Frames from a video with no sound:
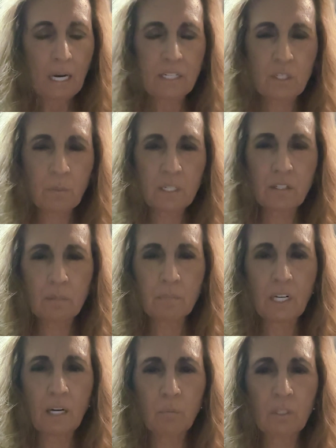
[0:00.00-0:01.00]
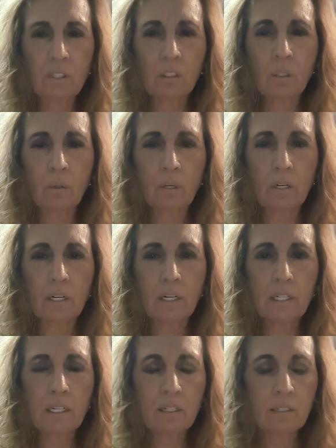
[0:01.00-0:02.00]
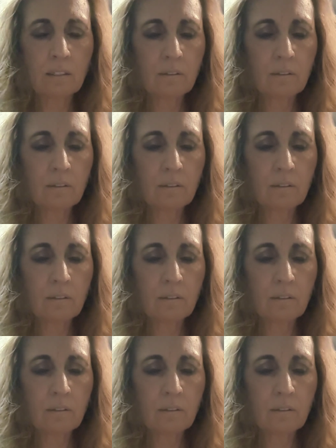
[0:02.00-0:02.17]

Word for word: I spent some time with the Lord,